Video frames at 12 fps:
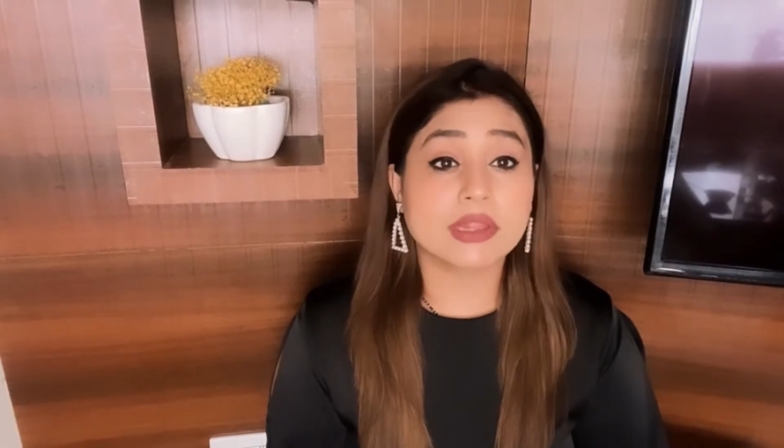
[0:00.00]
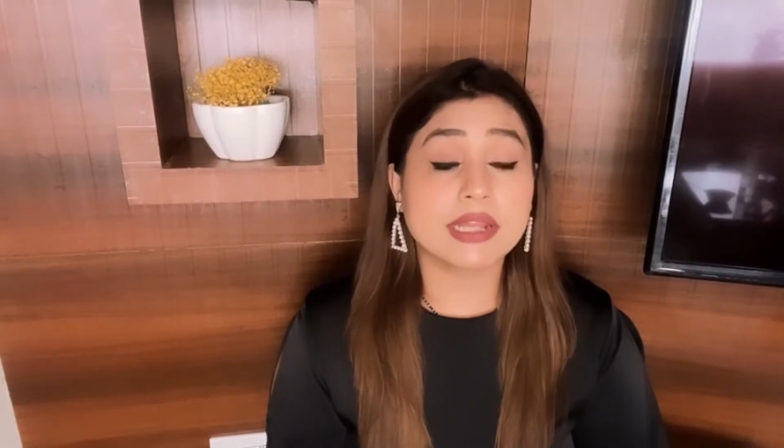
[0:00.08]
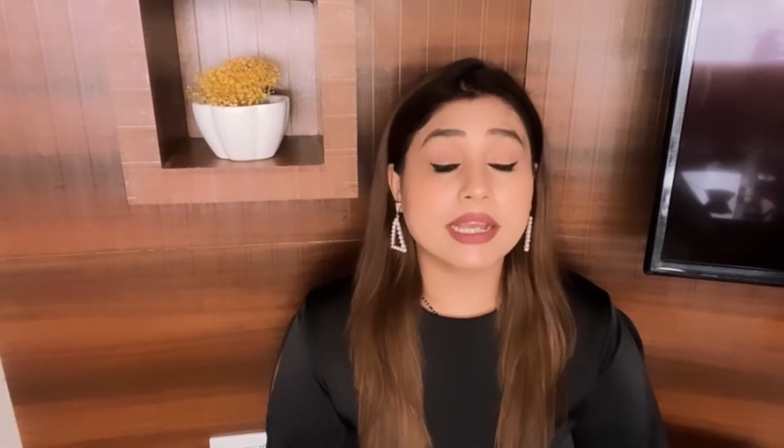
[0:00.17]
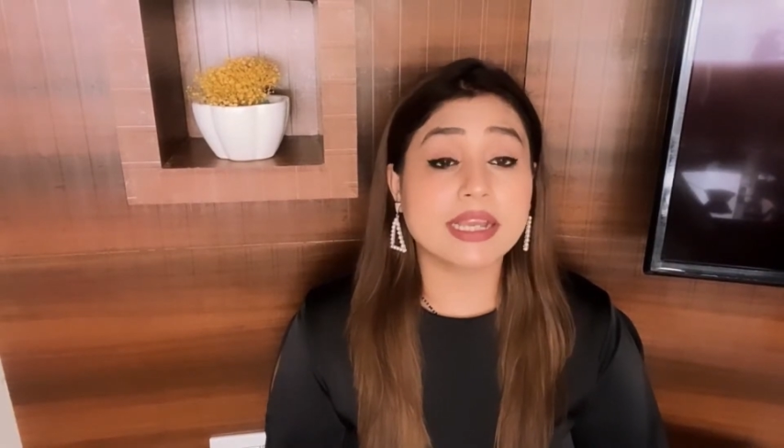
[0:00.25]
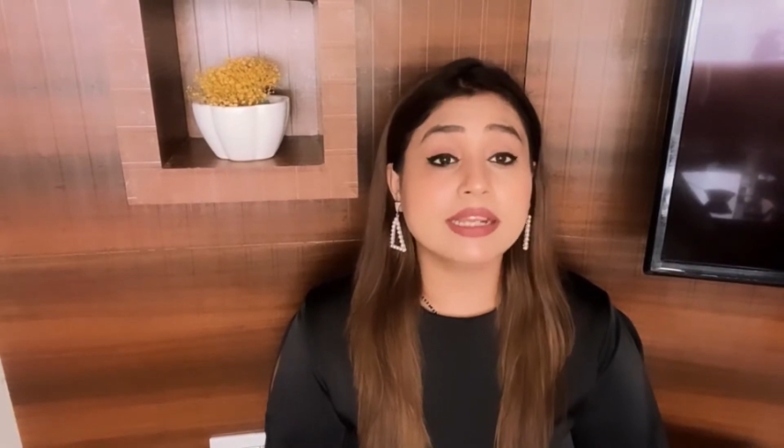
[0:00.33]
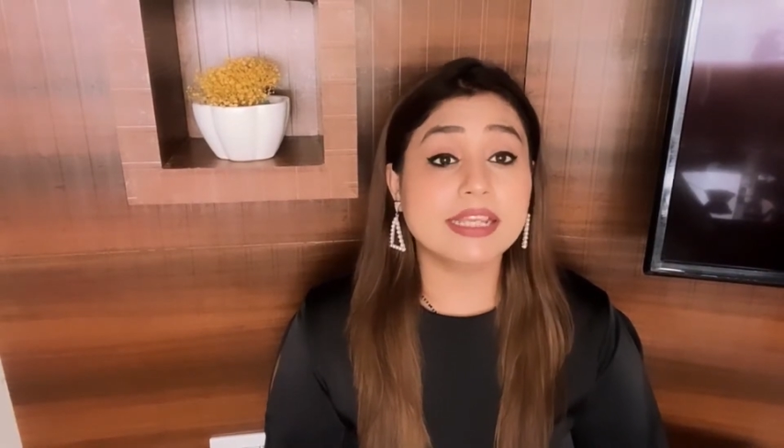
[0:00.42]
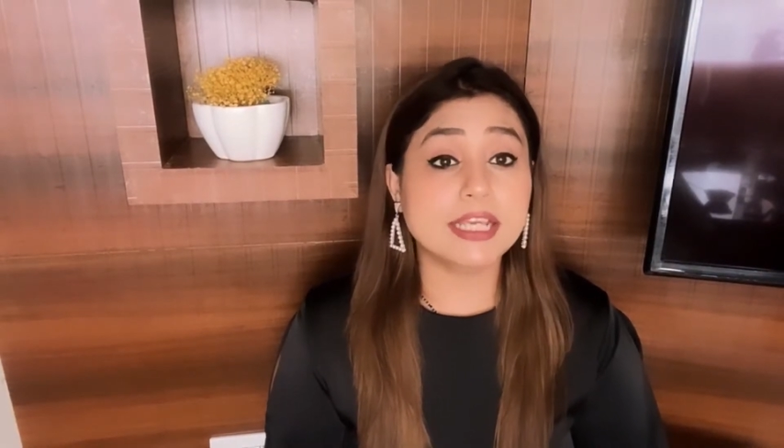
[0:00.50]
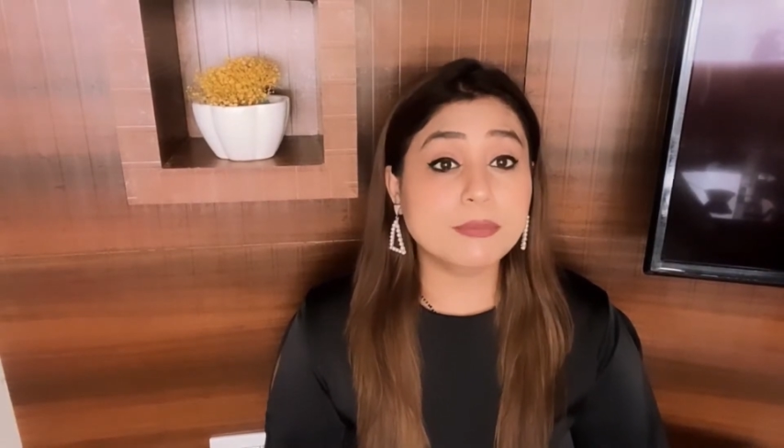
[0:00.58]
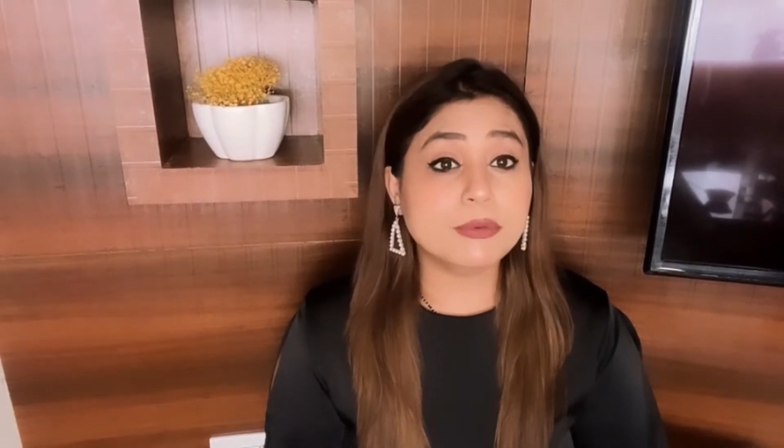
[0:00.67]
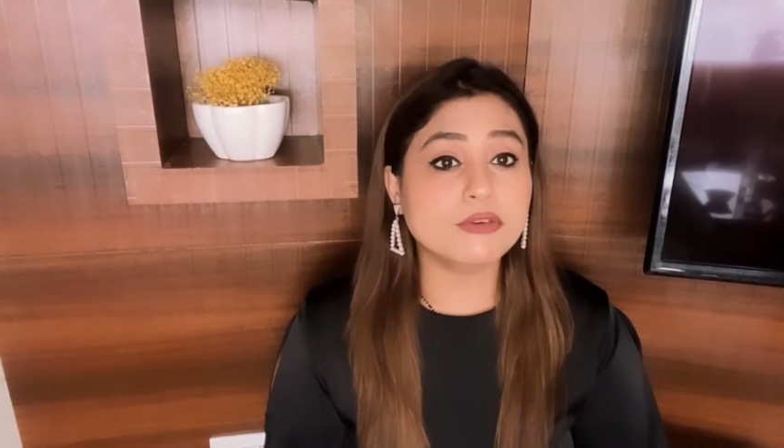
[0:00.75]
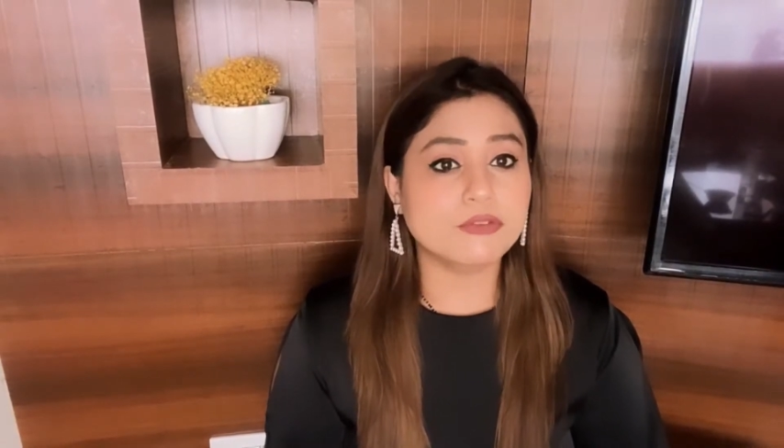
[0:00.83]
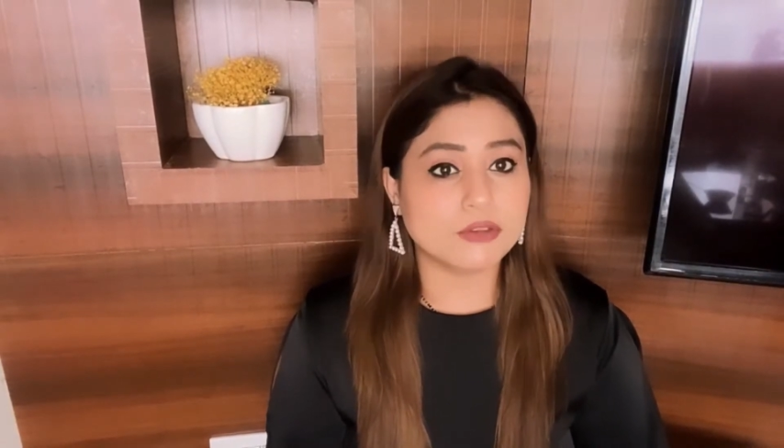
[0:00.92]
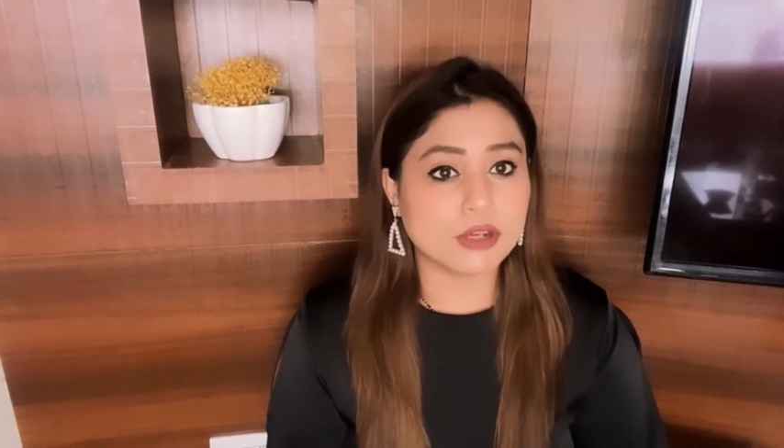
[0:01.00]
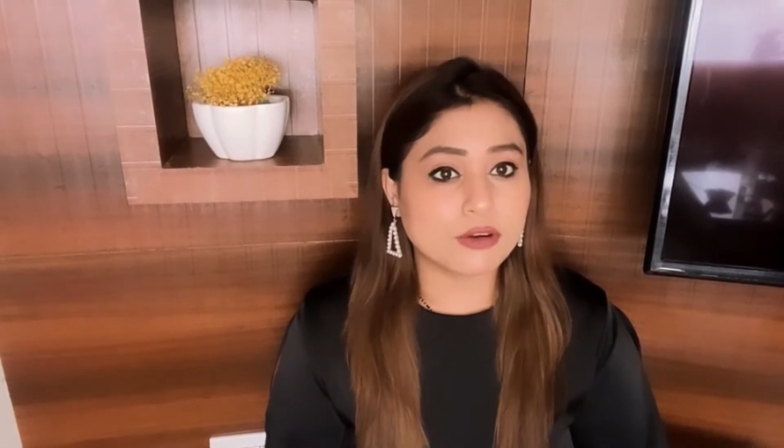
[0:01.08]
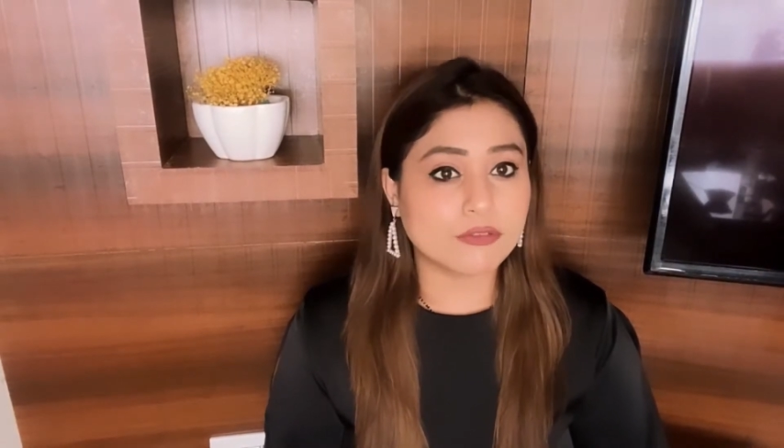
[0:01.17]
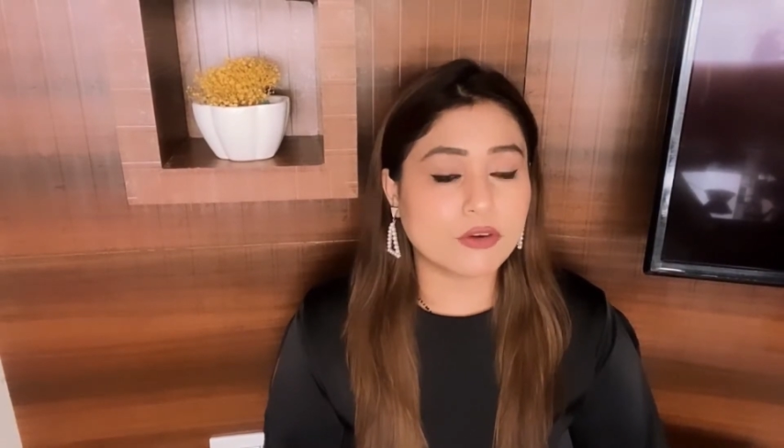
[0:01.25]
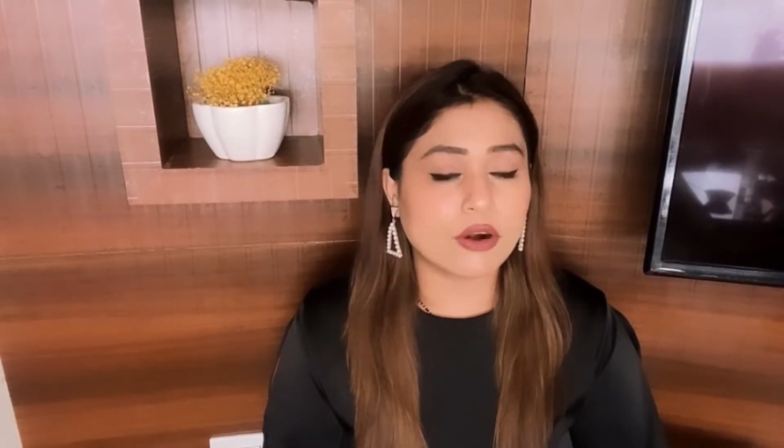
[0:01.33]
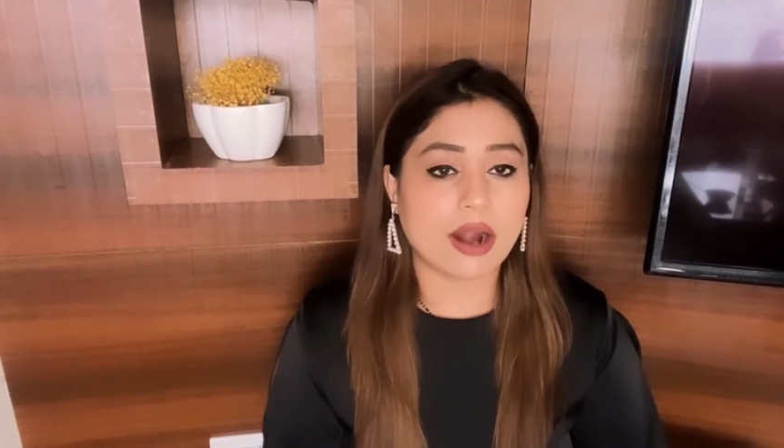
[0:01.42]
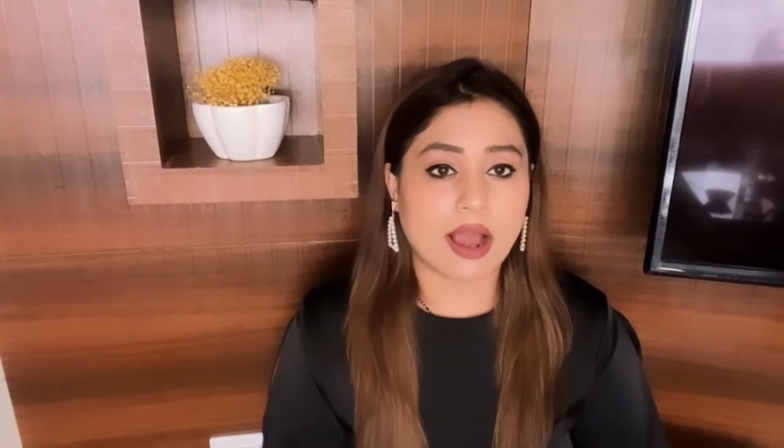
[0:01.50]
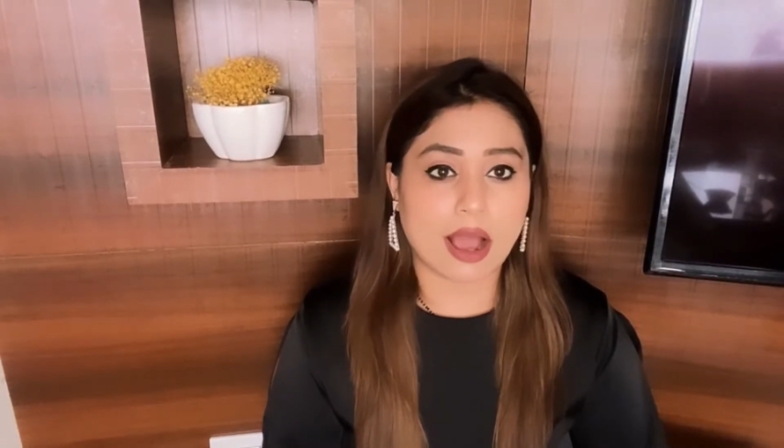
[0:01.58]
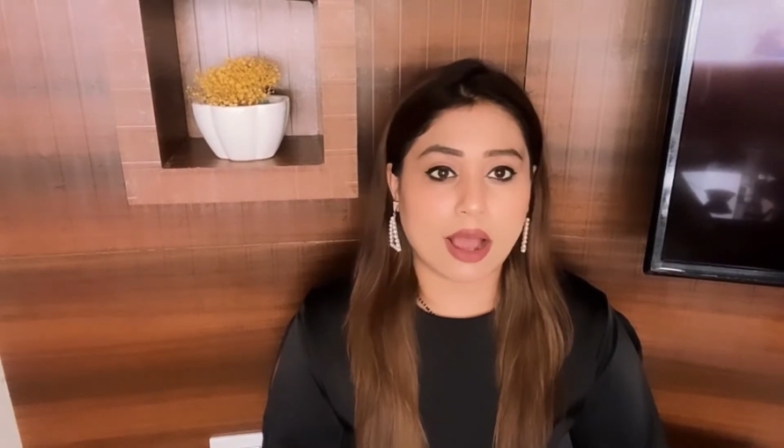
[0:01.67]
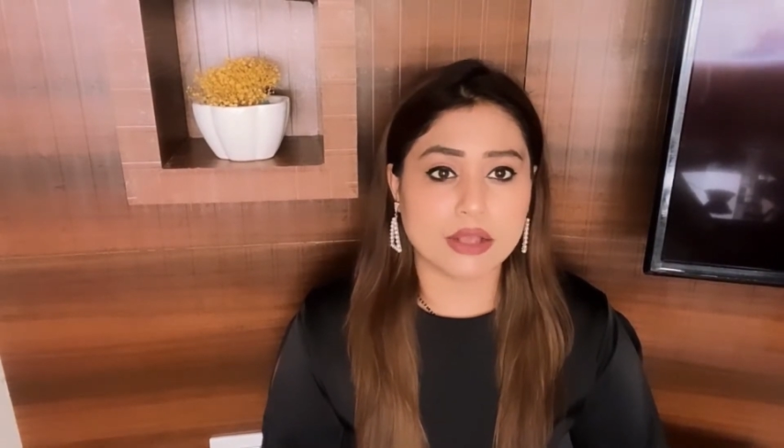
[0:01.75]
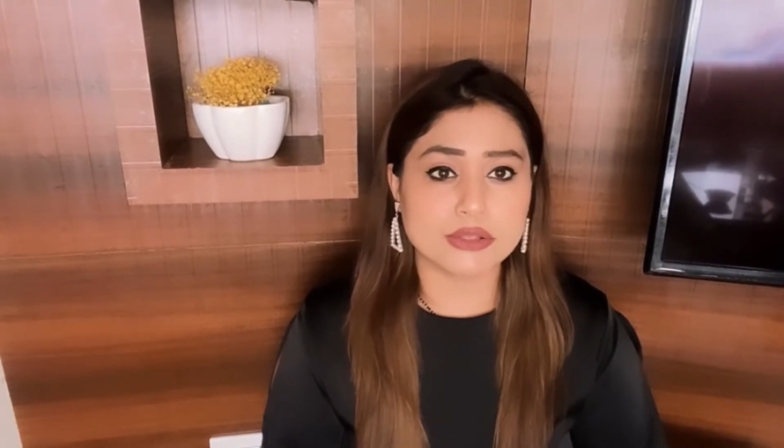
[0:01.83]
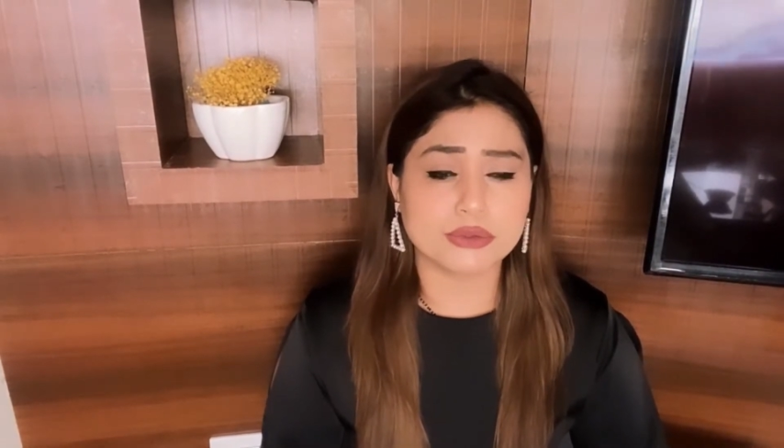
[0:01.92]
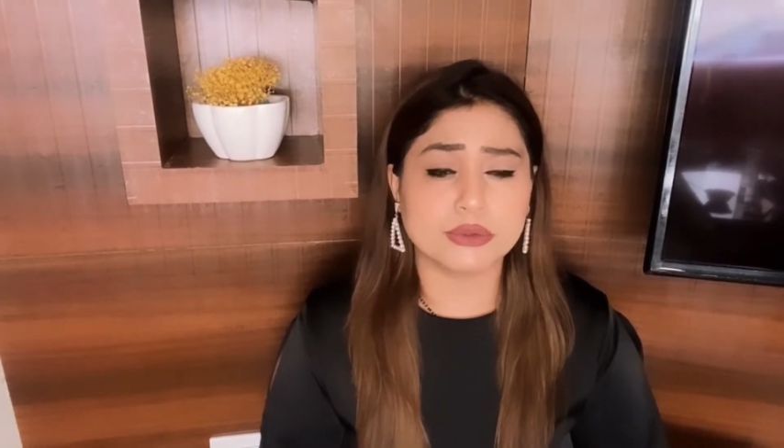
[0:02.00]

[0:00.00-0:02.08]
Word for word: They can keep you fuller for hours,